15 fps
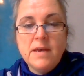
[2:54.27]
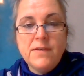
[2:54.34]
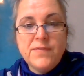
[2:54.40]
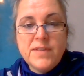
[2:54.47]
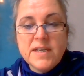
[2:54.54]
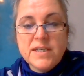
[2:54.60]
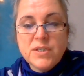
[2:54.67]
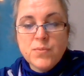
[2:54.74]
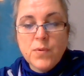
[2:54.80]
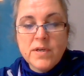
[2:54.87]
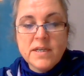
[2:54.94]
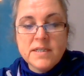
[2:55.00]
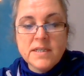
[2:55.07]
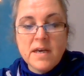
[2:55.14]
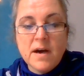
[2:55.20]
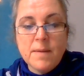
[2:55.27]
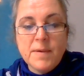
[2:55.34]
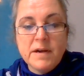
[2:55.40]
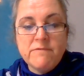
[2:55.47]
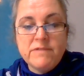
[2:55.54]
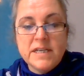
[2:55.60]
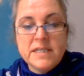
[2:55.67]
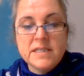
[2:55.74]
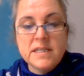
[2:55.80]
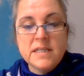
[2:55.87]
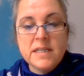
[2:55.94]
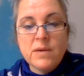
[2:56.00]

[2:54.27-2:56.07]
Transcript: If this one had come, I reasoned,